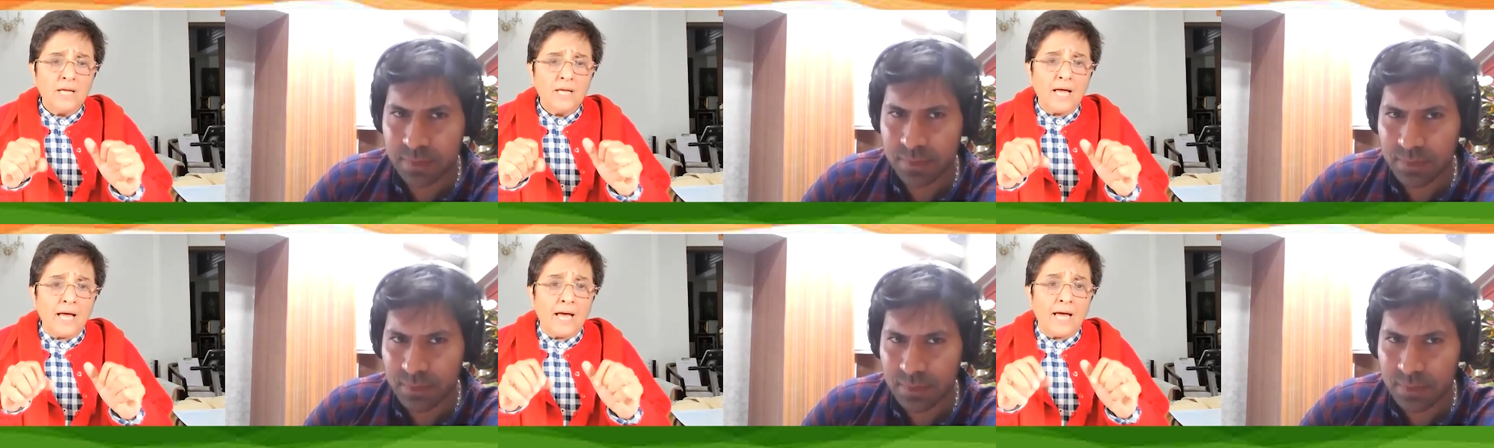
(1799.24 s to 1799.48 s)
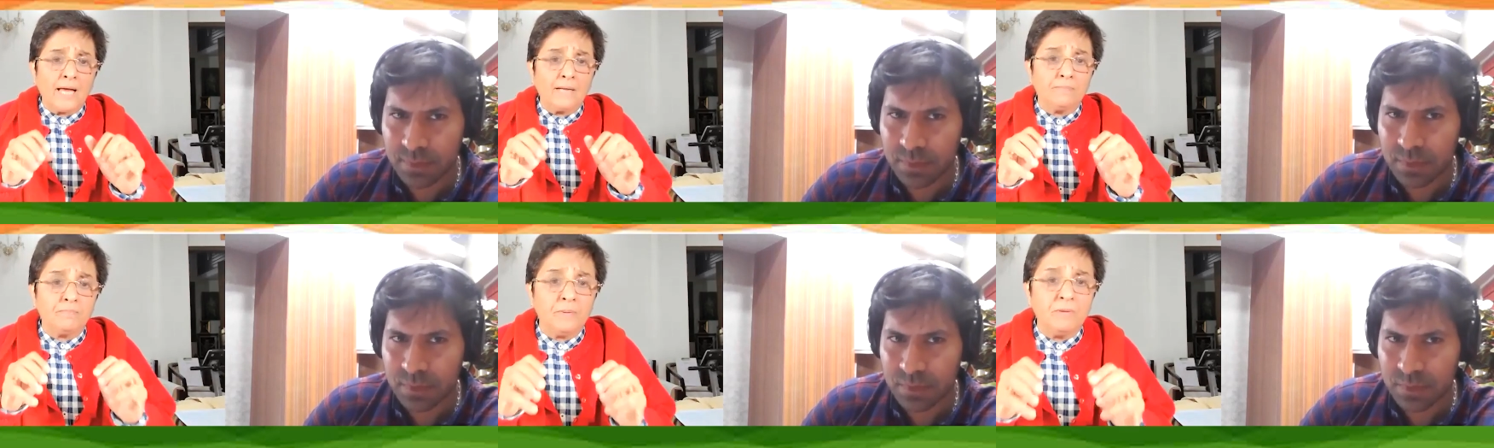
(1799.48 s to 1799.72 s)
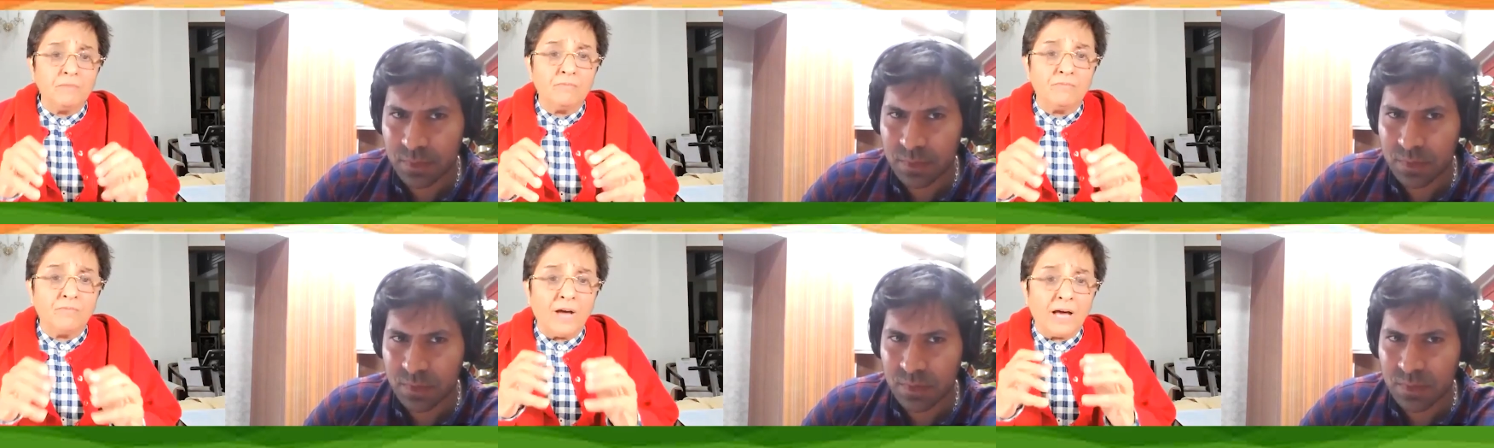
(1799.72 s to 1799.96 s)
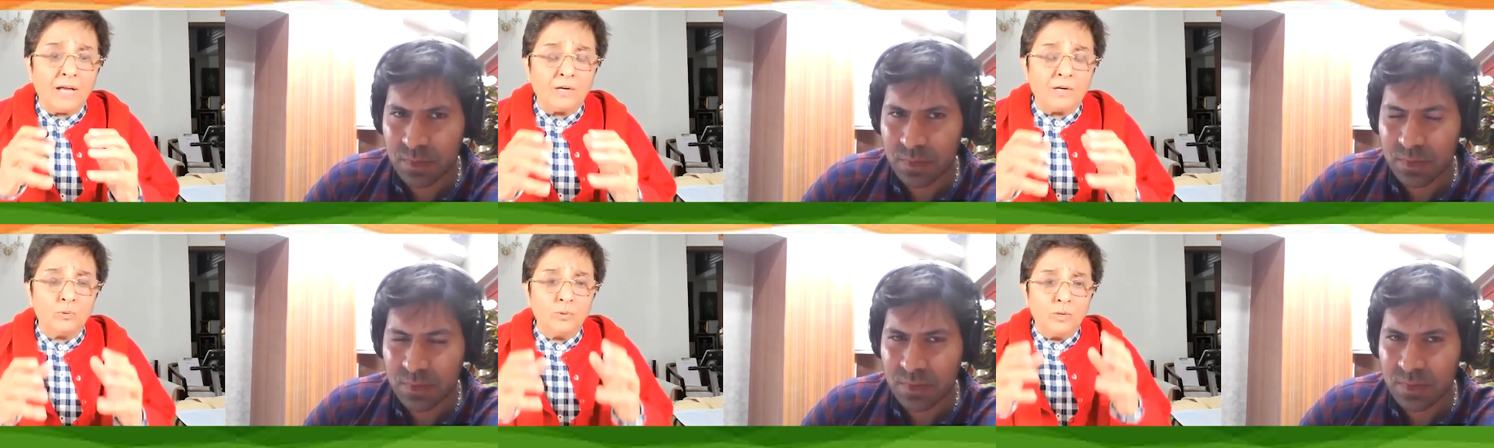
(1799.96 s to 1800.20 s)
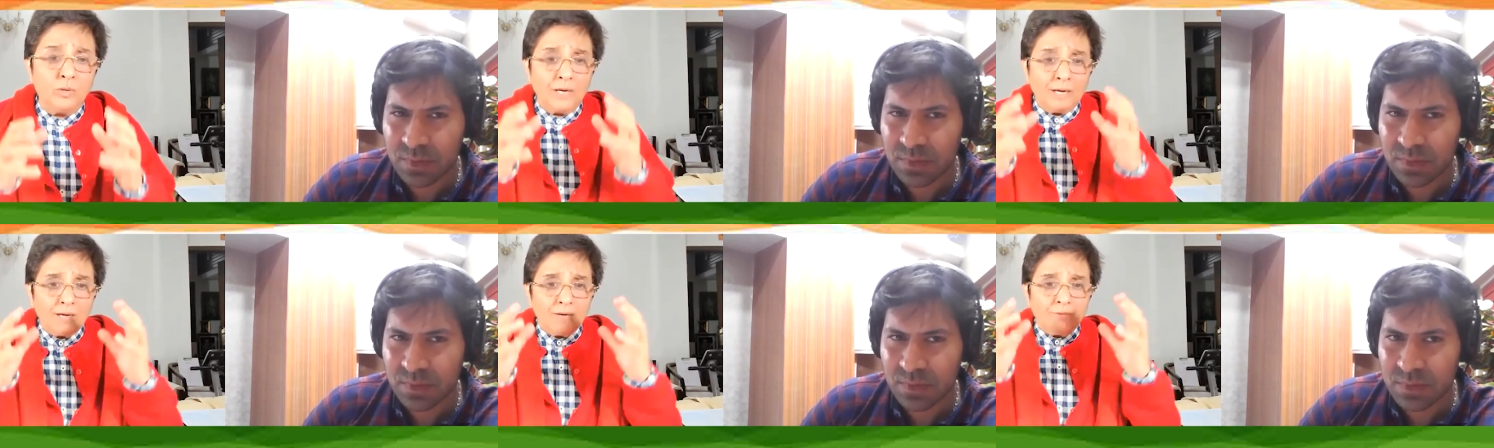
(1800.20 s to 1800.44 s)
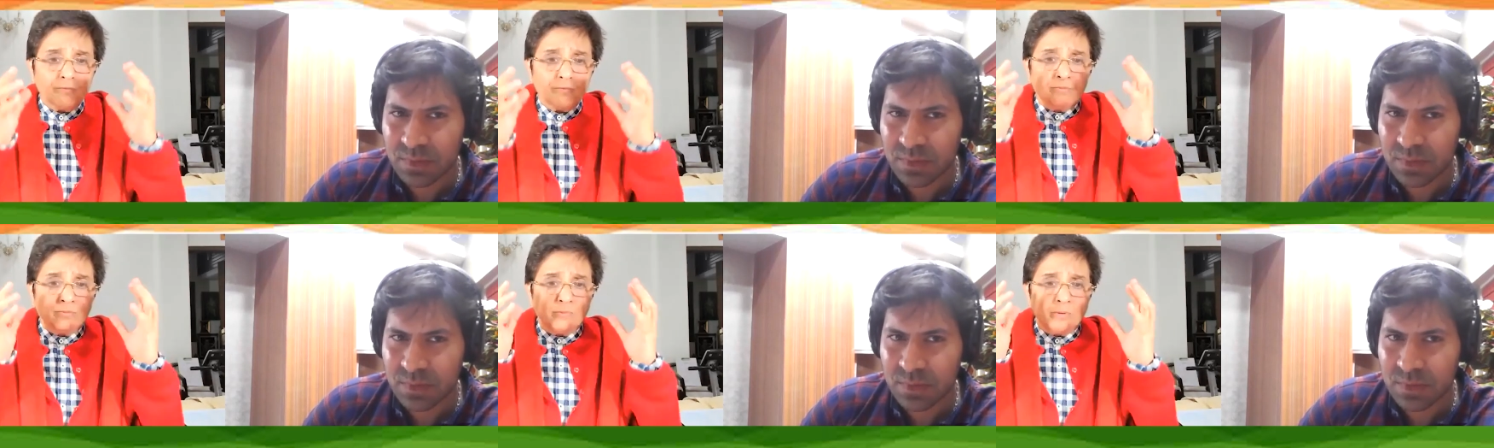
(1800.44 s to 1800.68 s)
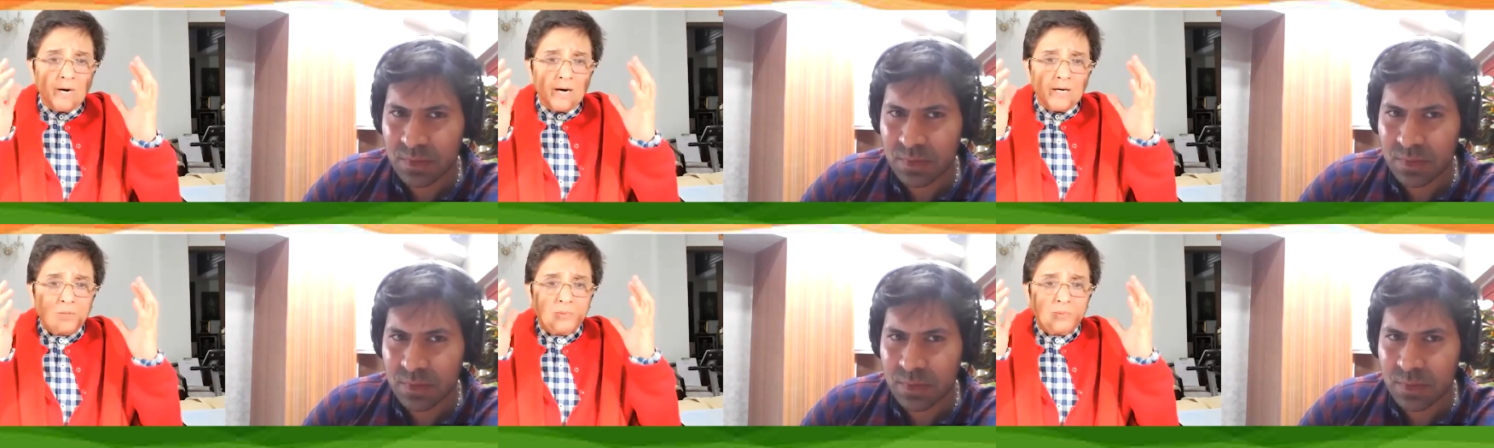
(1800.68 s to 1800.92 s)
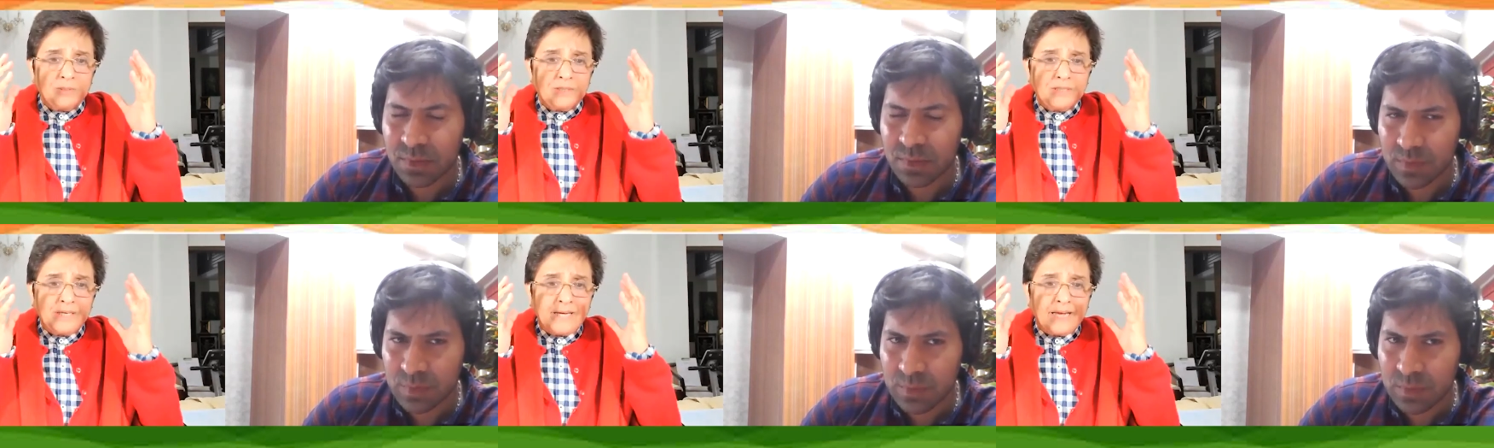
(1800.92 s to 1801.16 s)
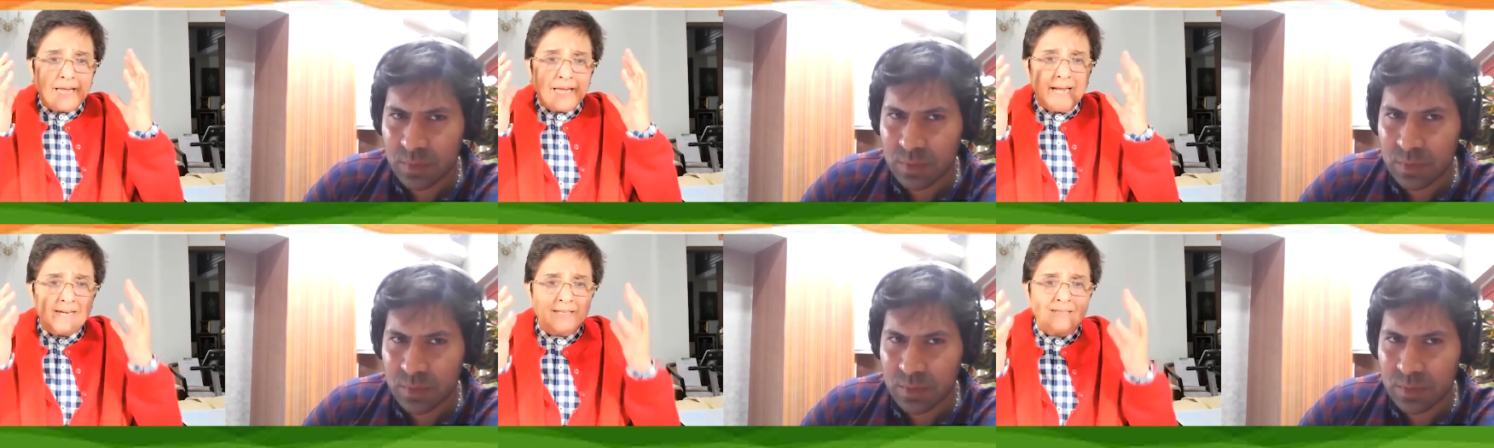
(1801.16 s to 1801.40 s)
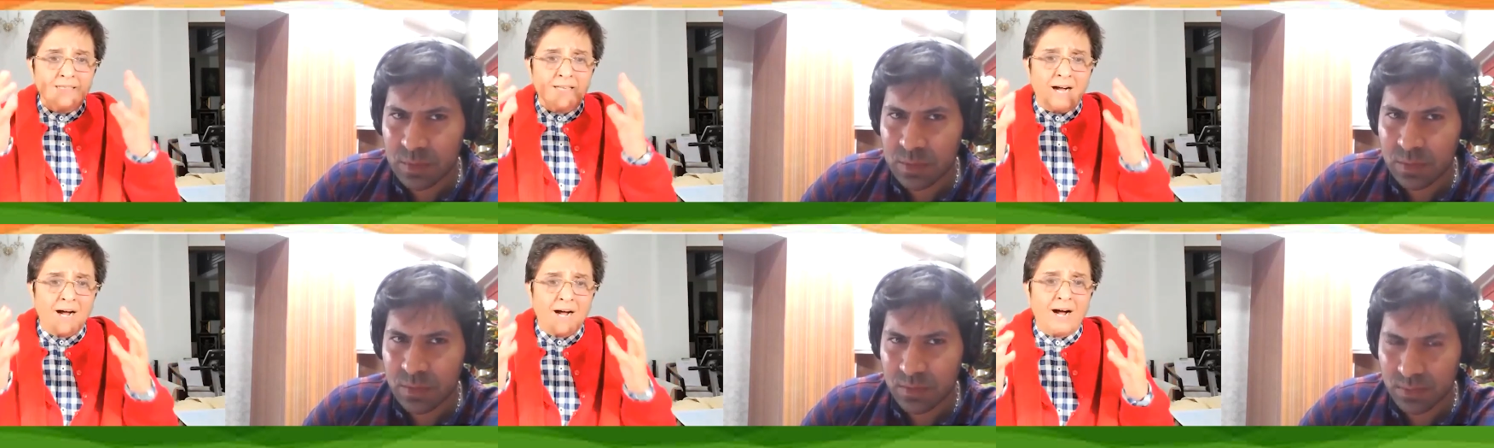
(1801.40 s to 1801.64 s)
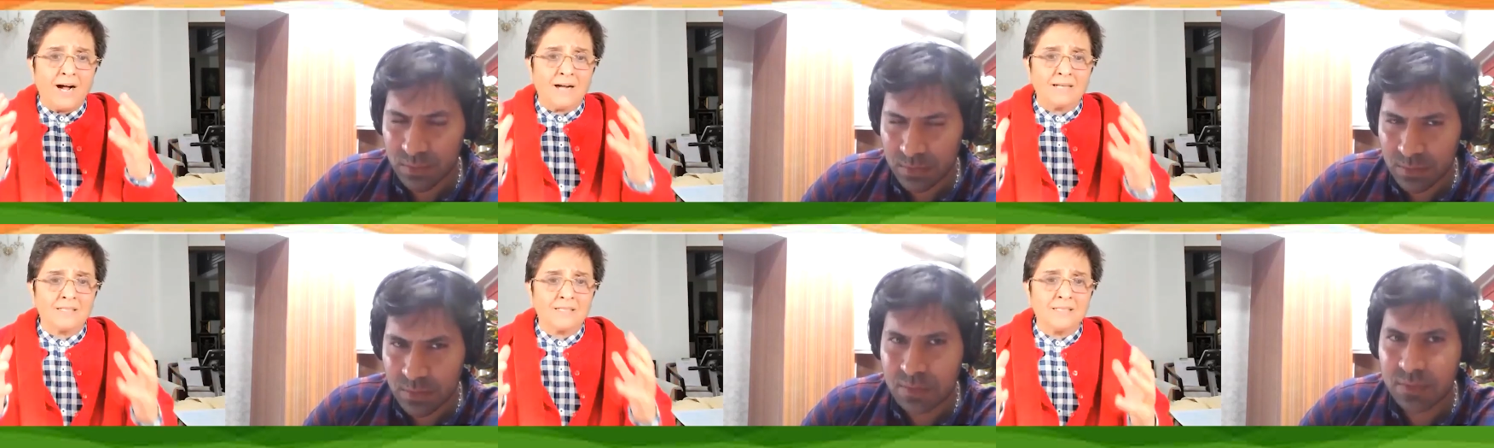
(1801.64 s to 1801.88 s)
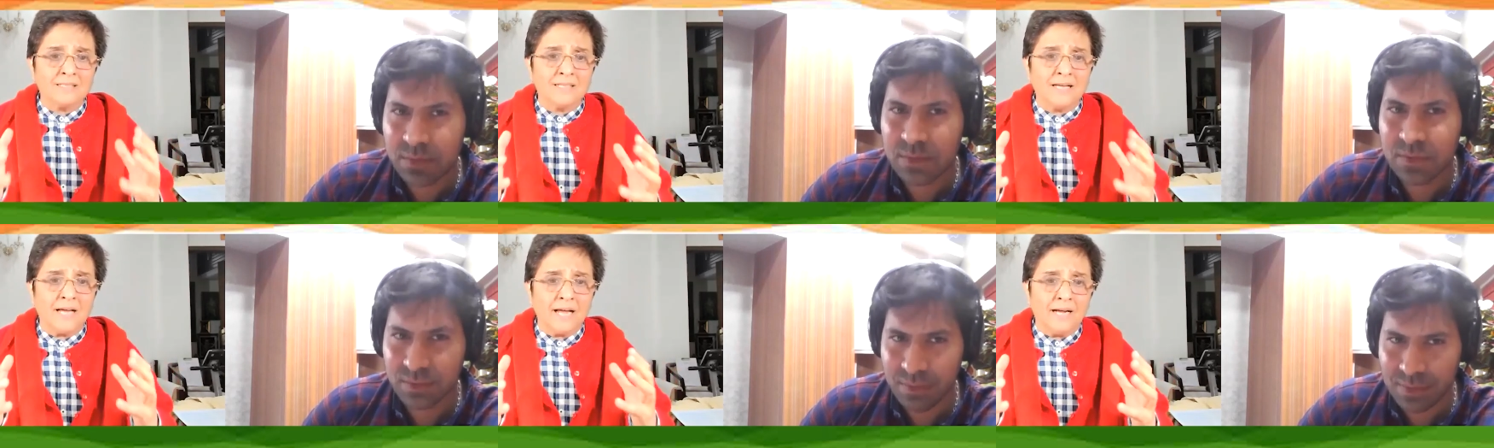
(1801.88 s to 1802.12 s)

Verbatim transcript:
Speaker 1: and be value work with the head the heart and the